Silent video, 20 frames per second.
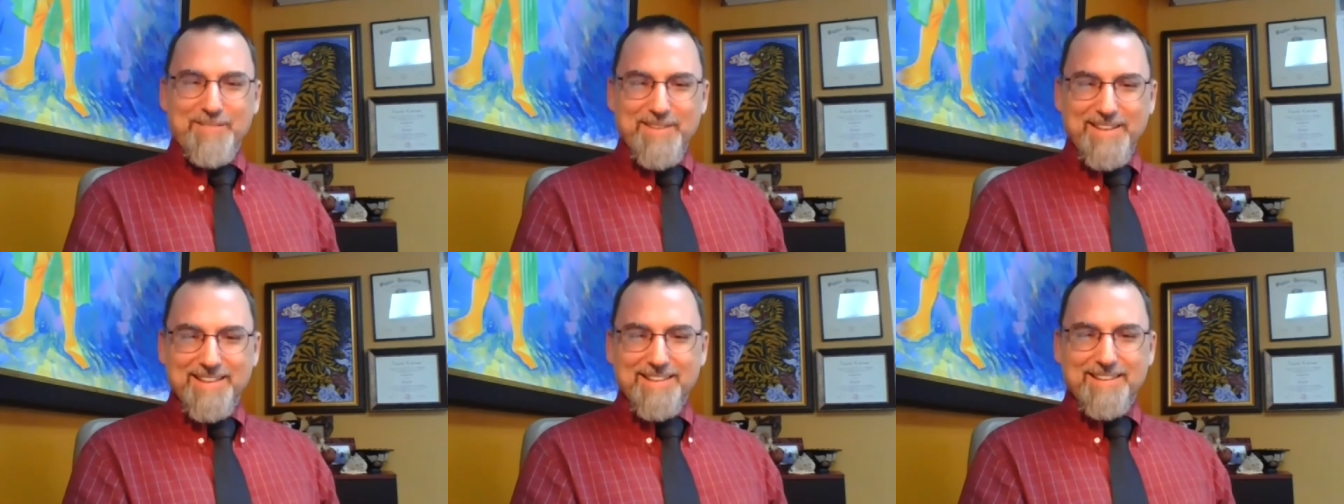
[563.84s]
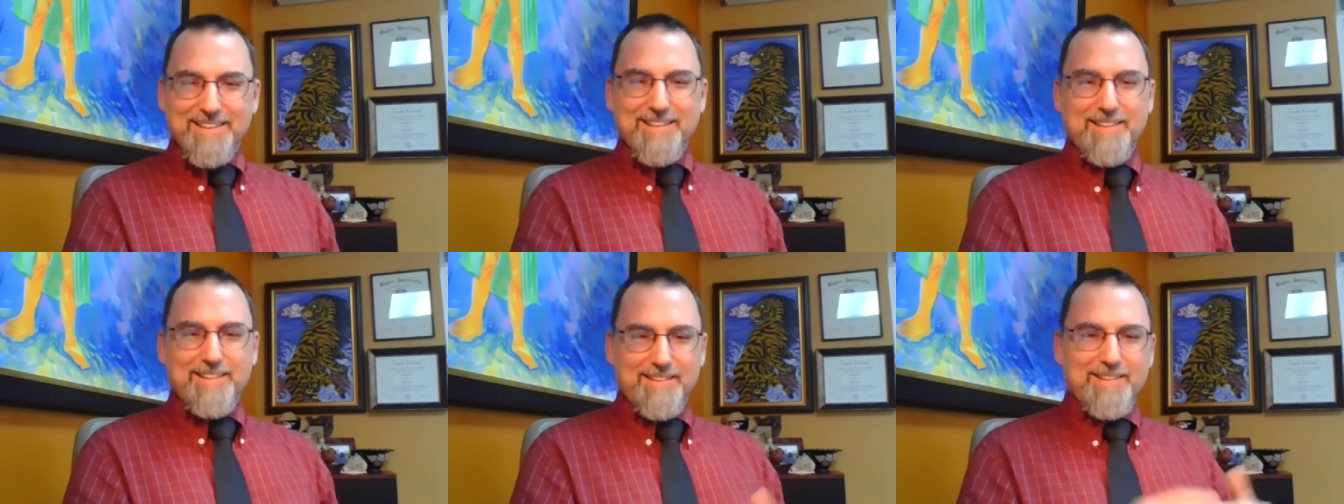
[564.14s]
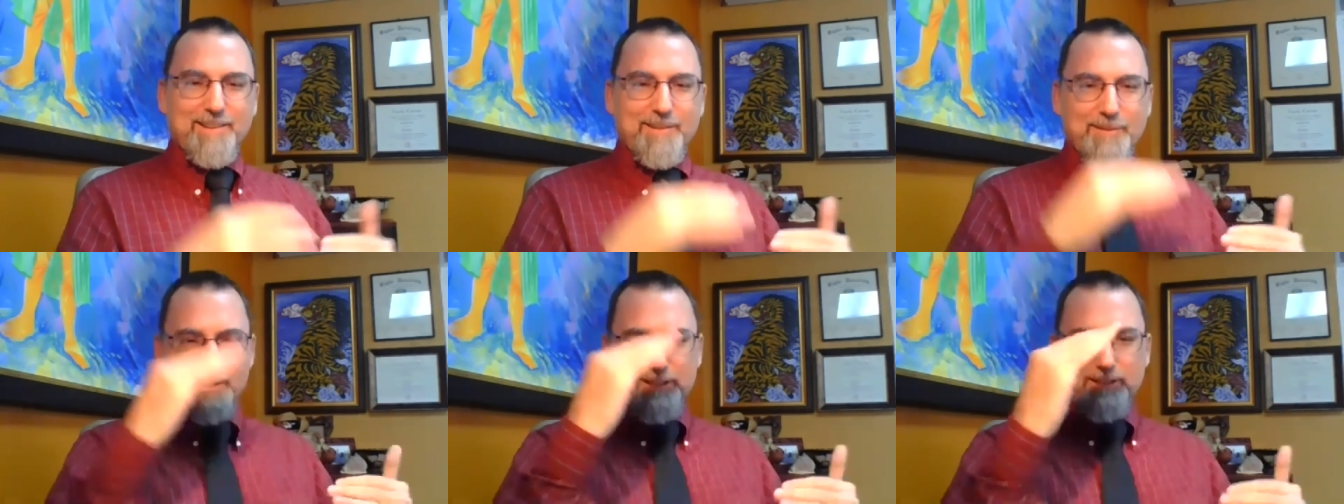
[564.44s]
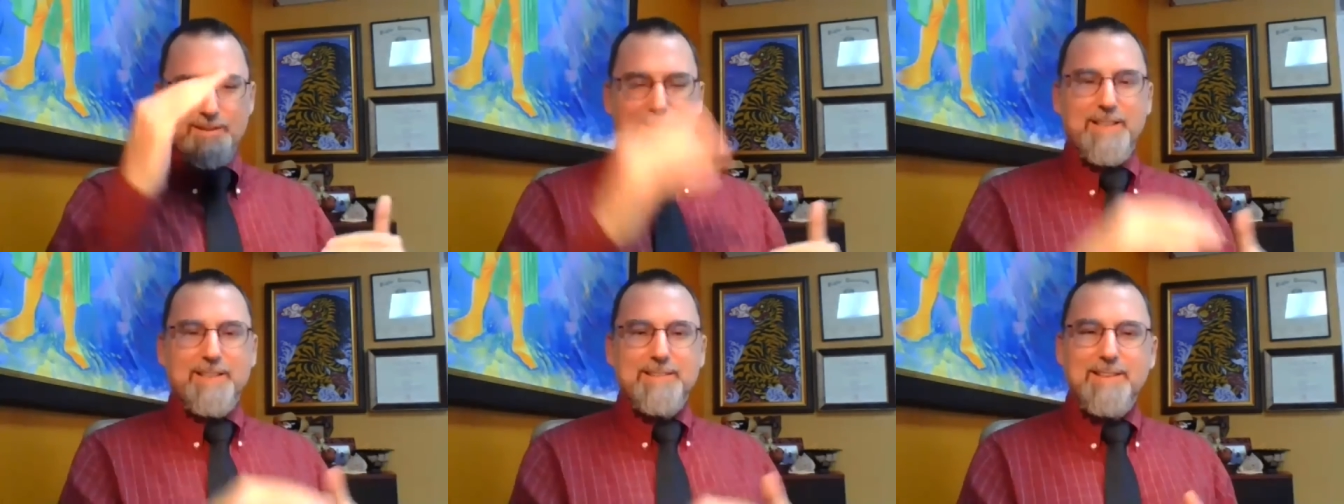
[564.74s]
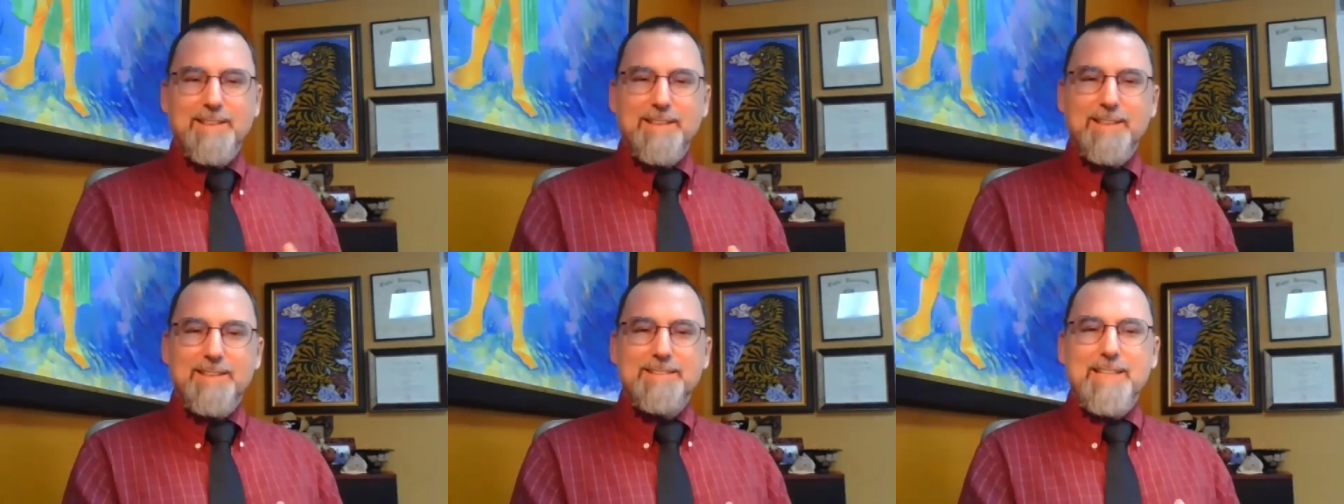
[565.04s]
up at the you know when you get
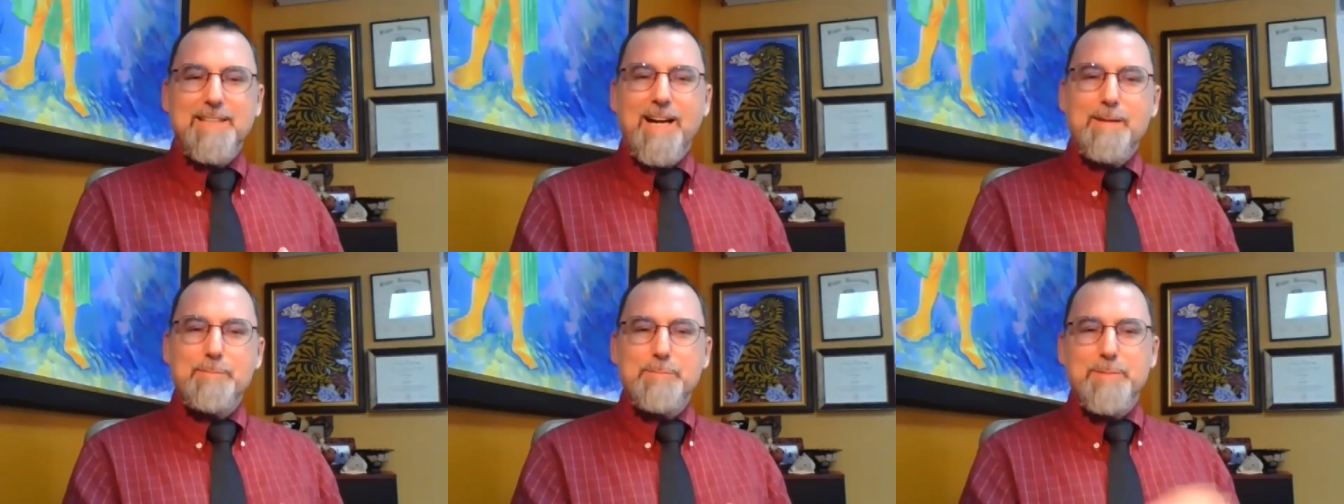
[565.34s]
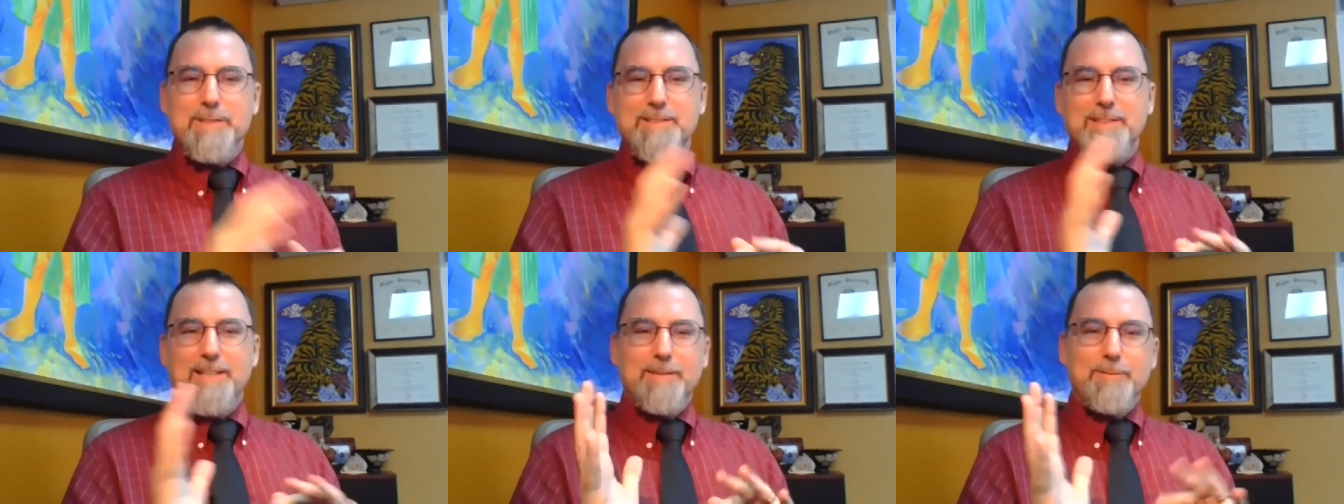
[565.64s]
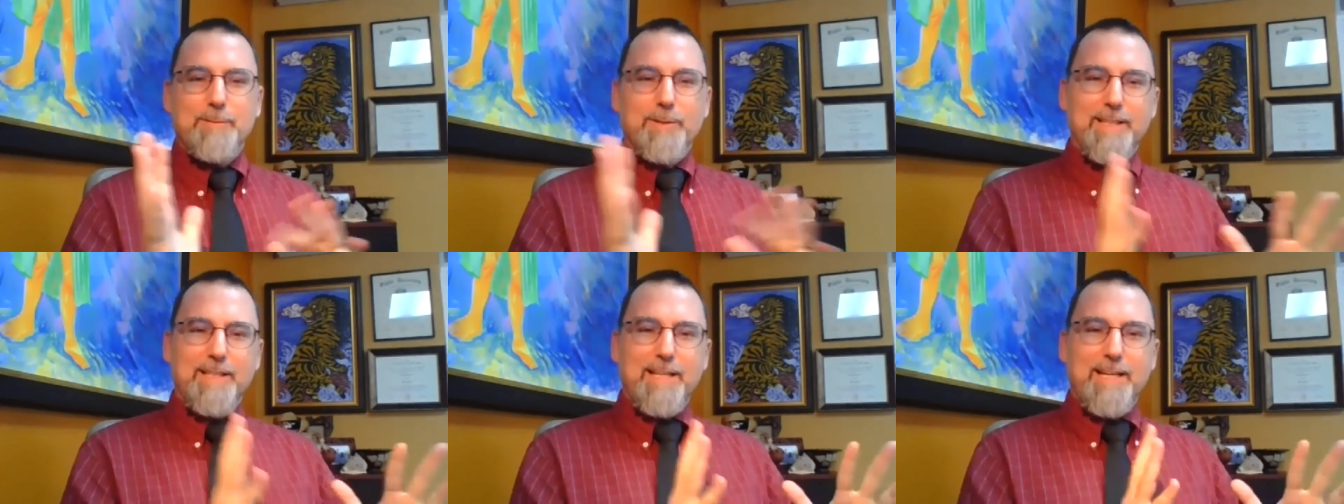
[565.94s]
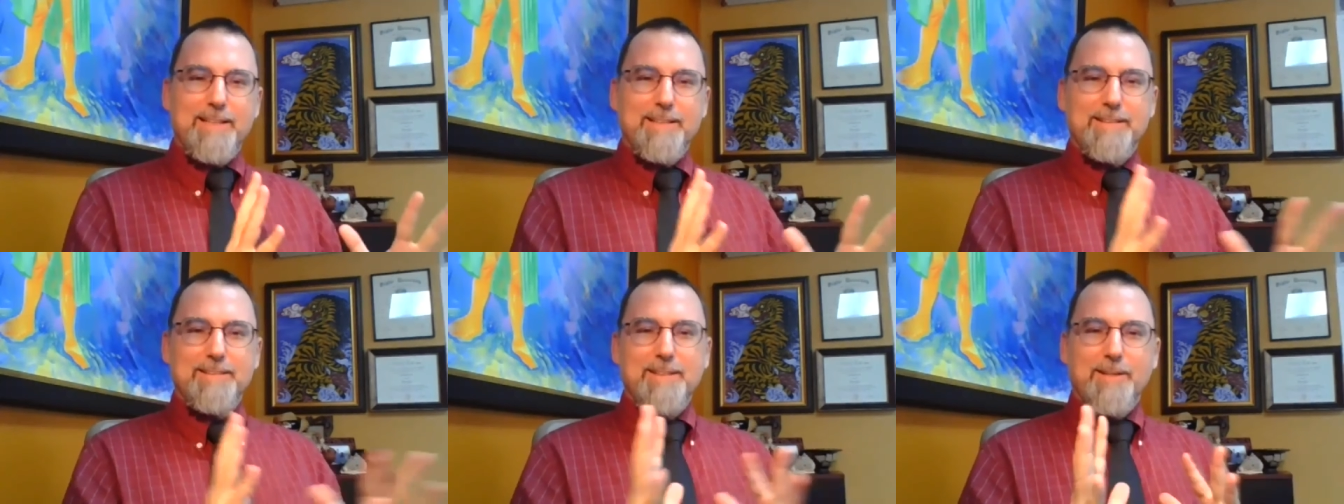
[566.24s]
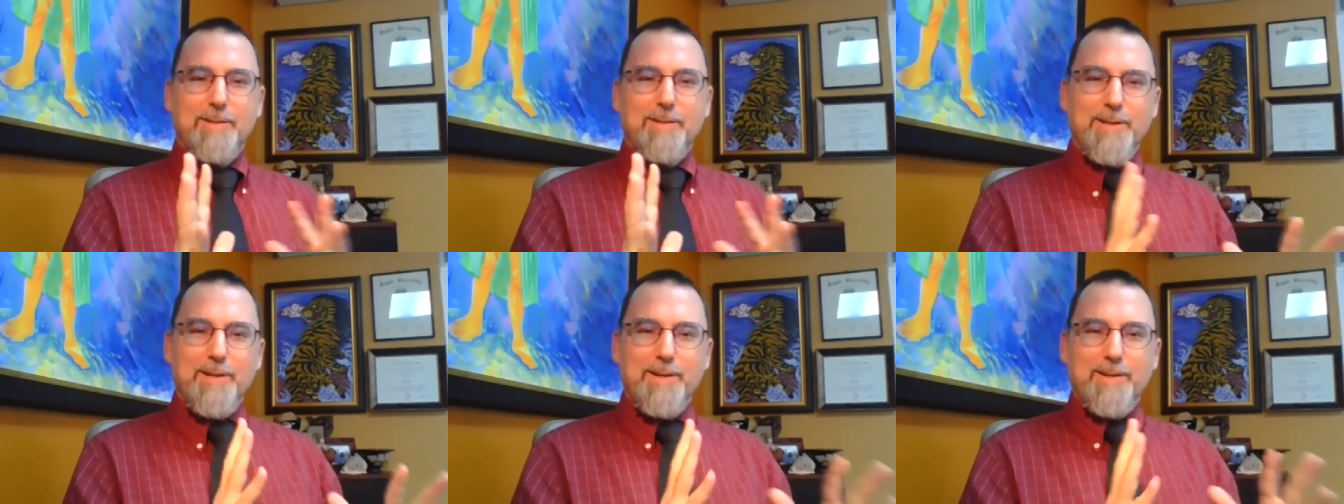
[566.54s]
to the top, it's like well I
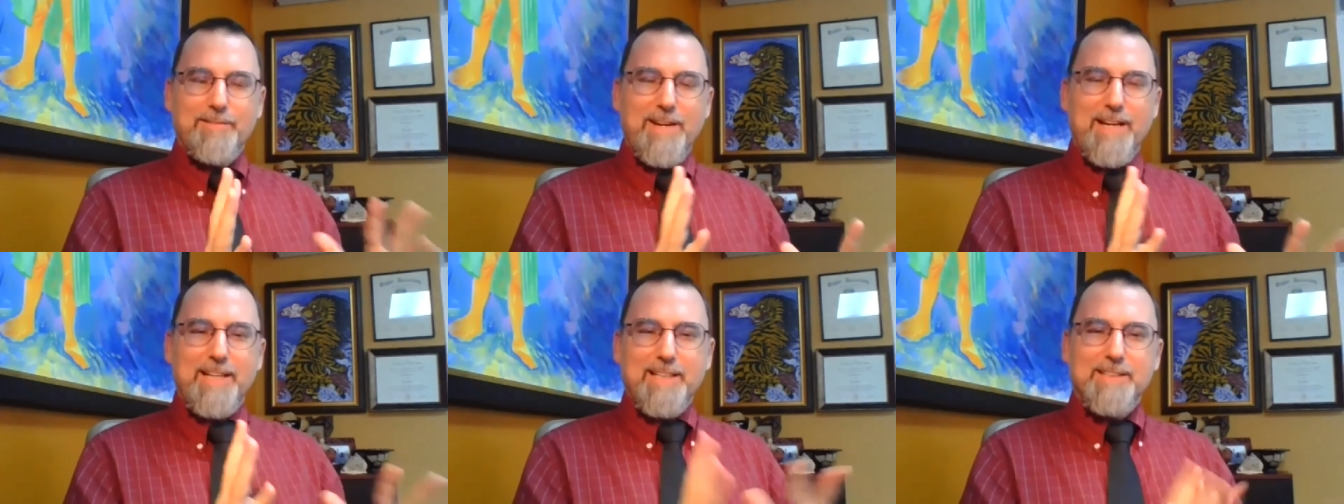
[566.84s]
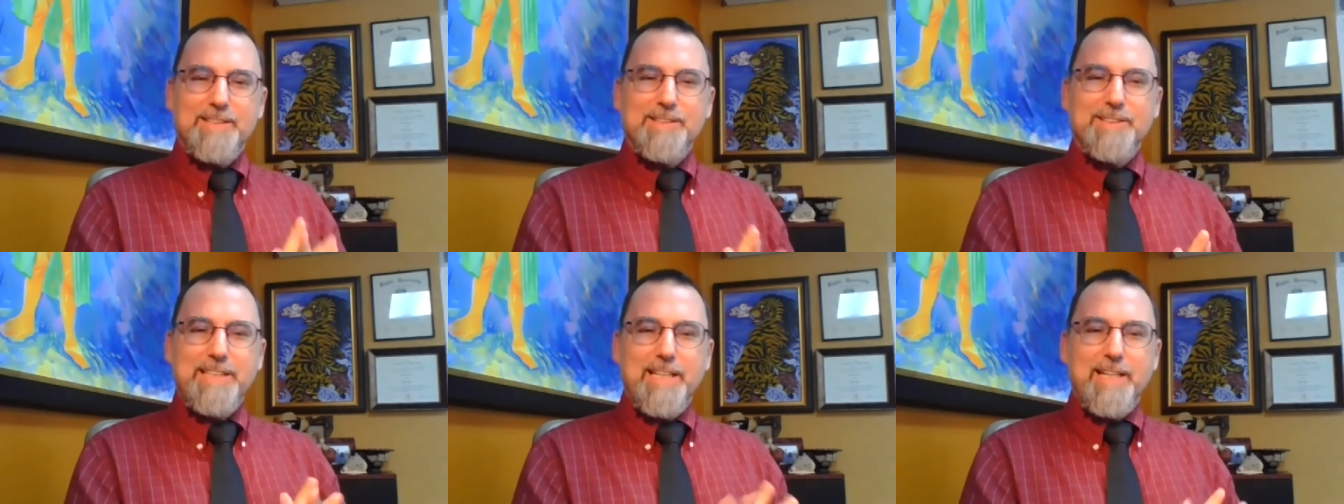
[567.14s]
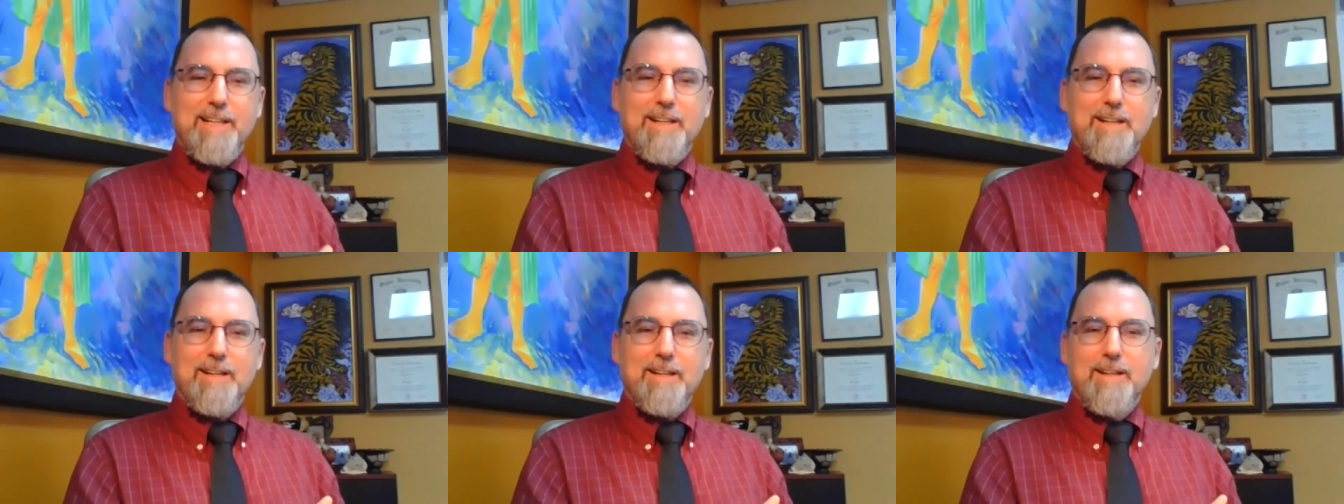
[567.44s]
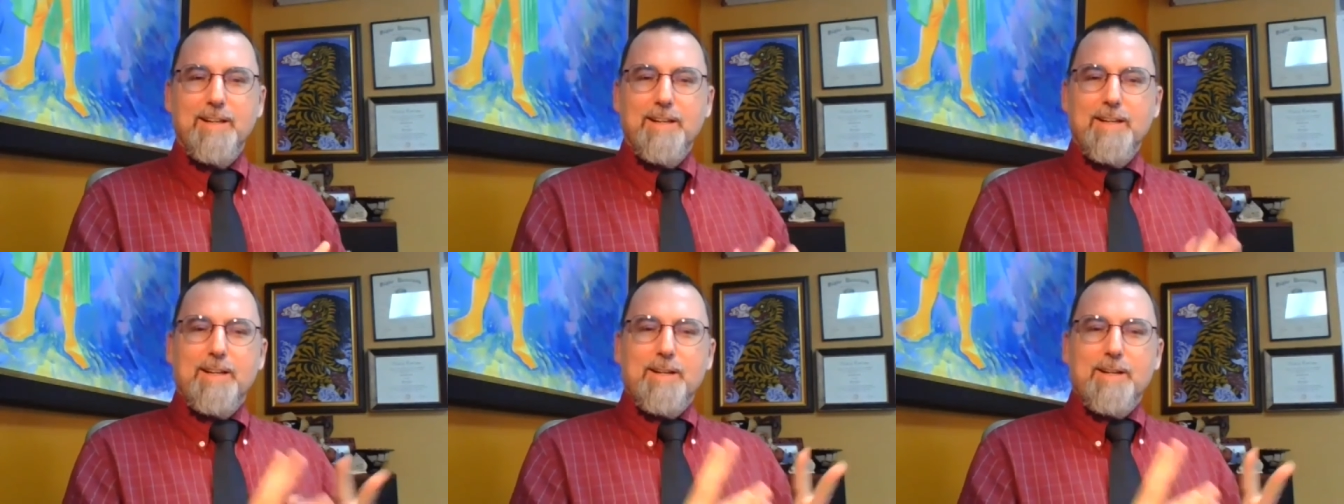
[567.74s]
don't know if I can share